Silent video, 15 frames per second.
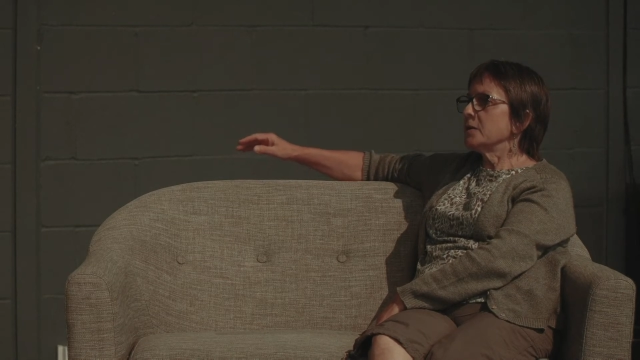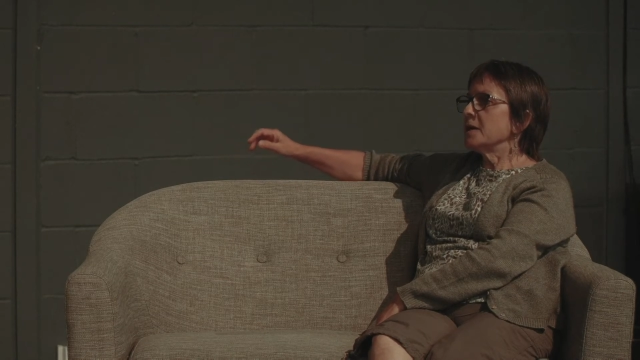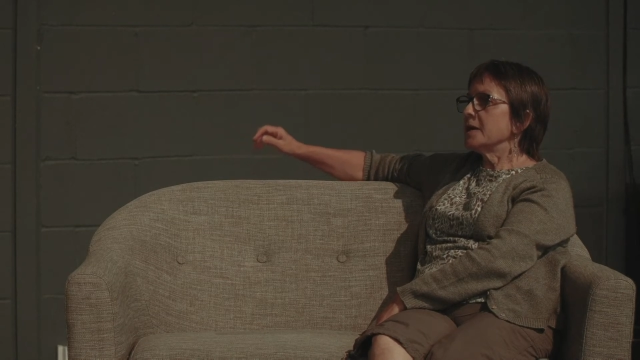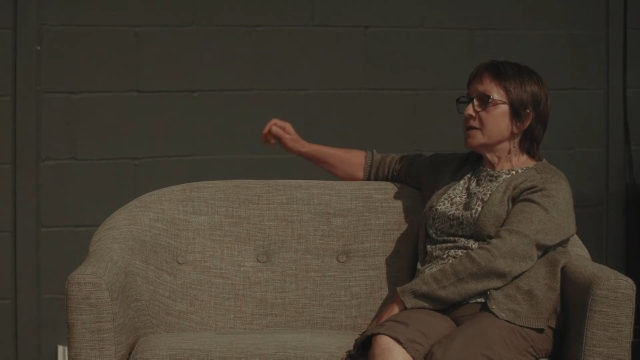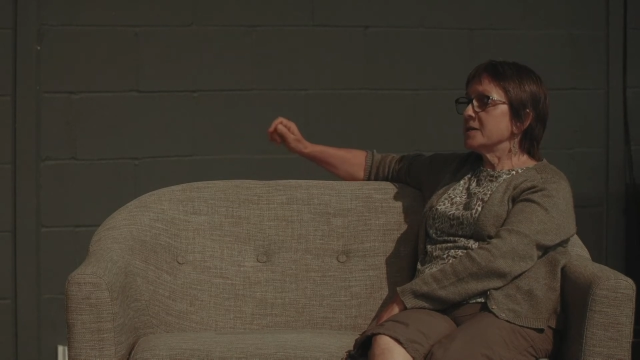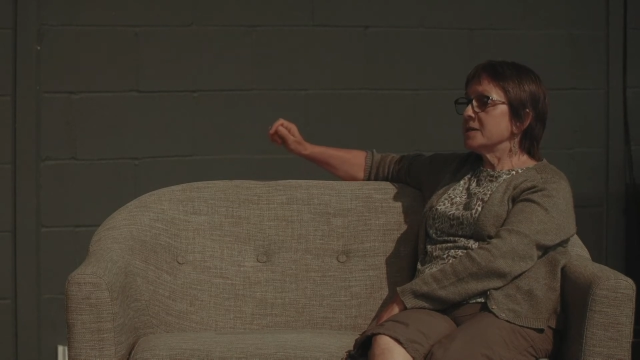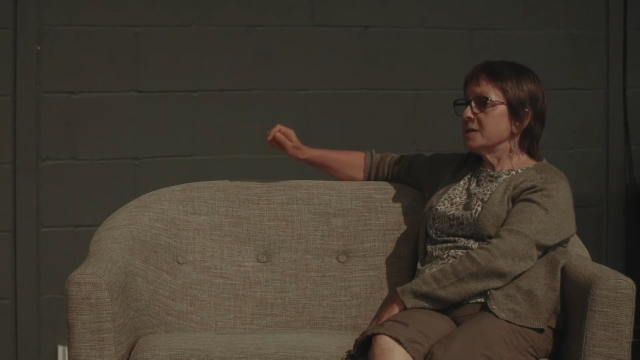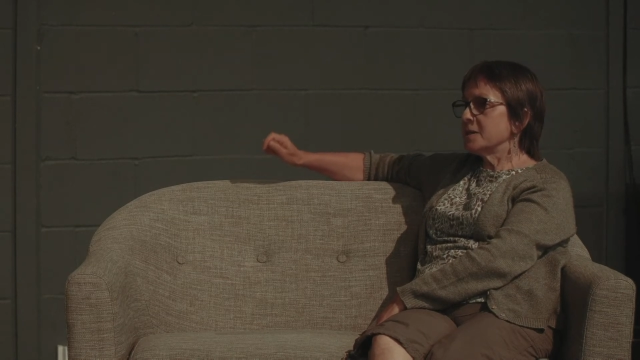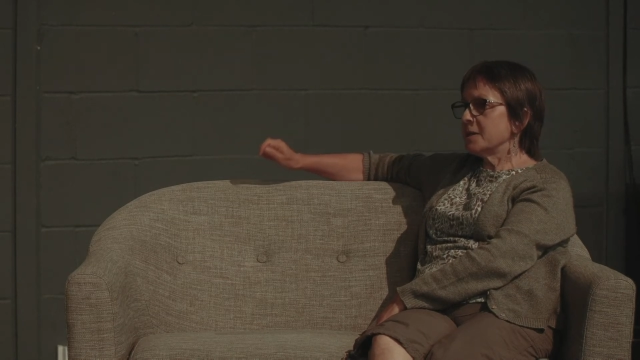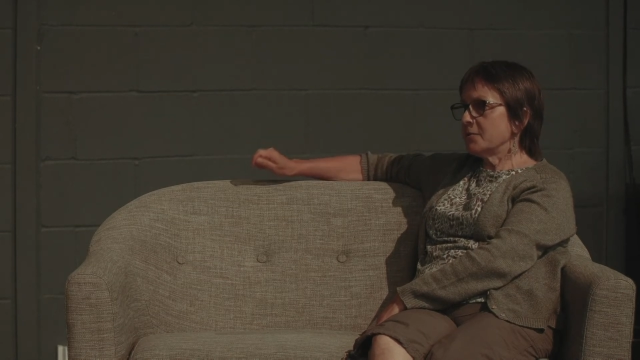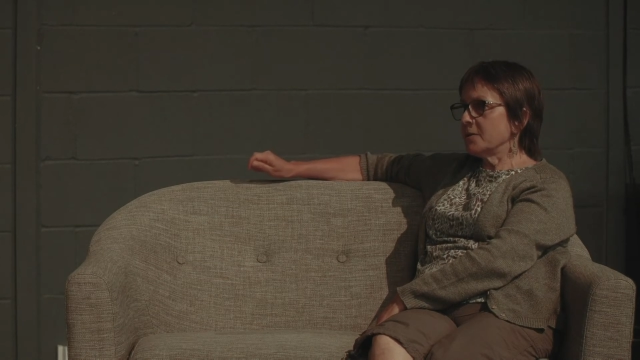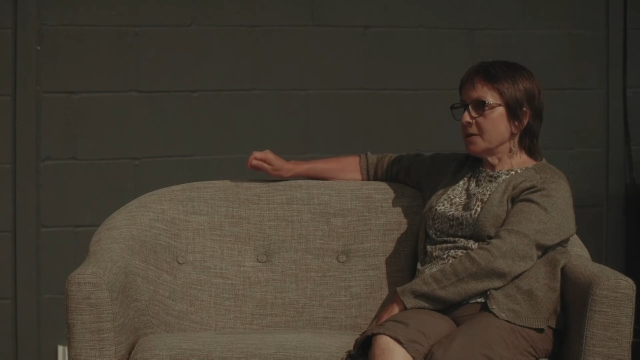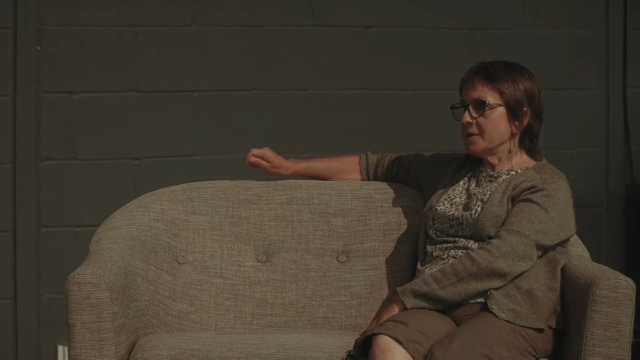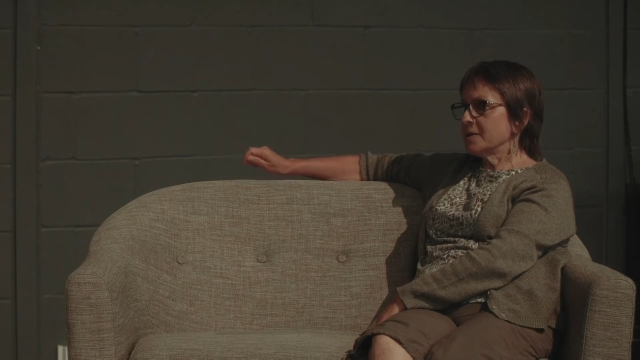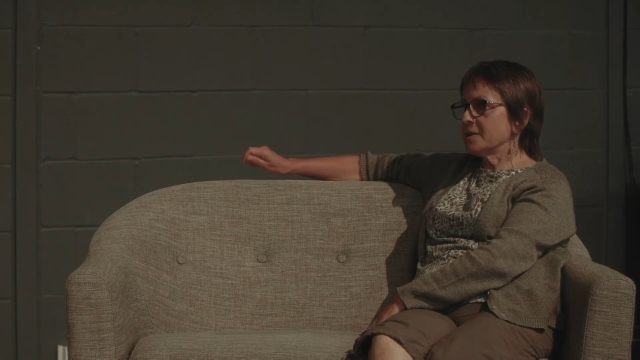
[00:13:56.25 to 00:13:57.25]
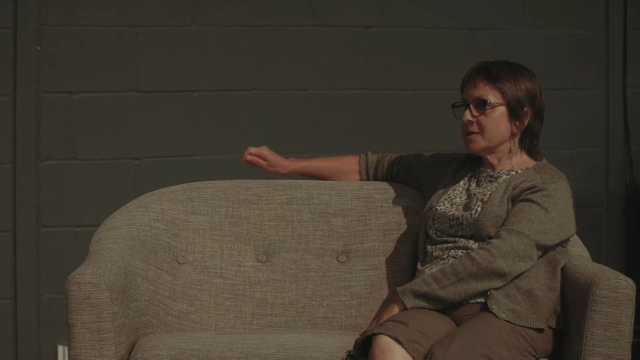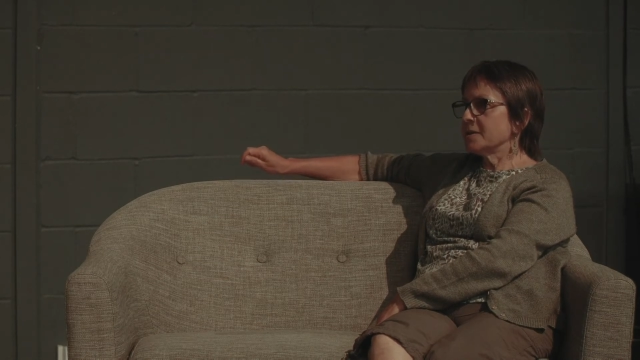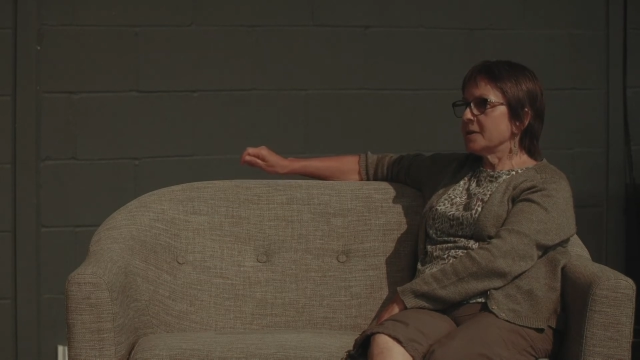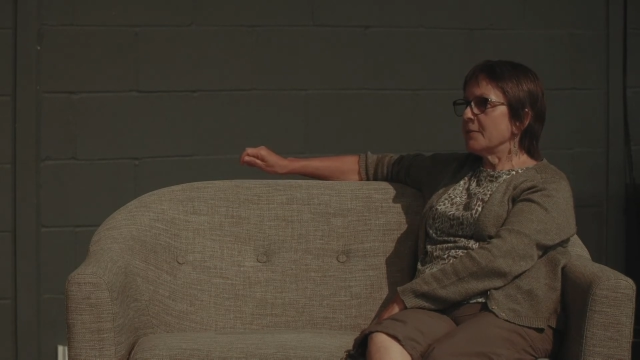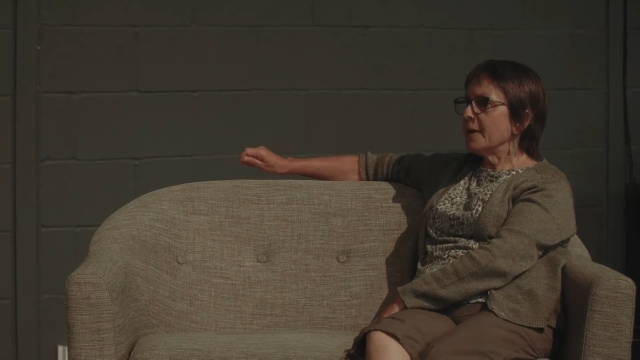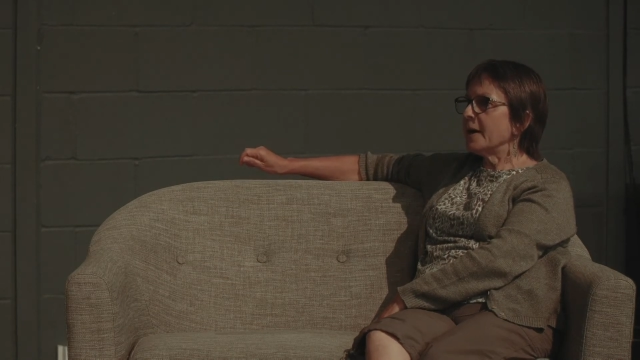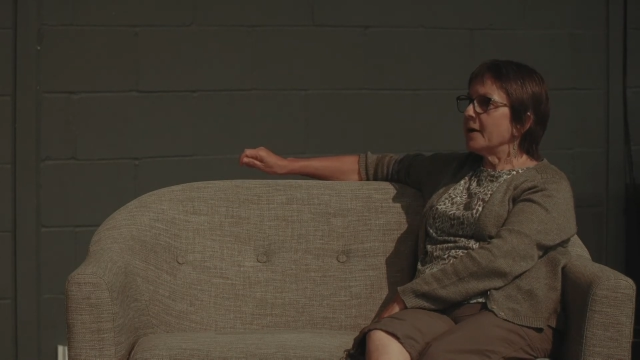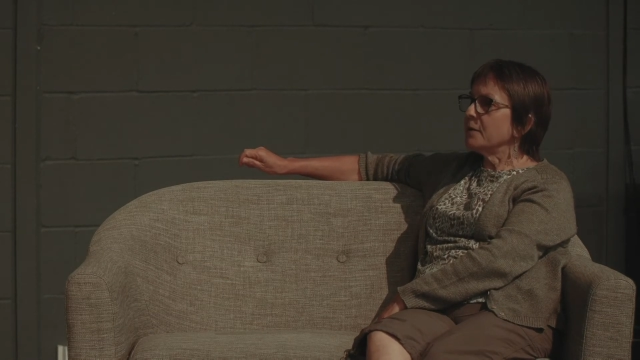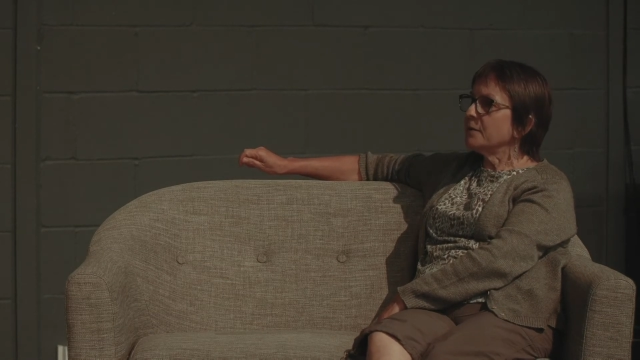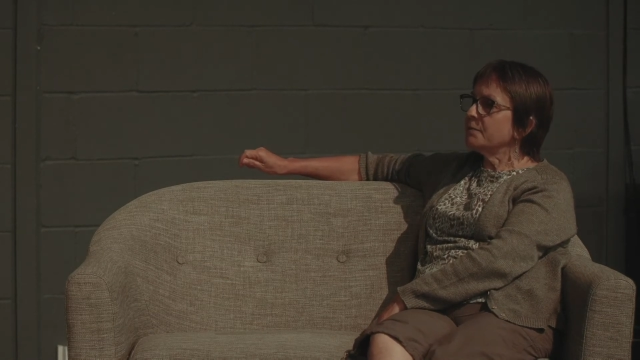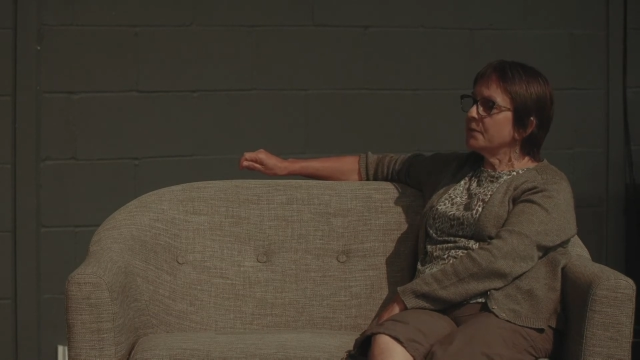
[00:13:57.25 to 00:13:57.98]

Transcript: and serious about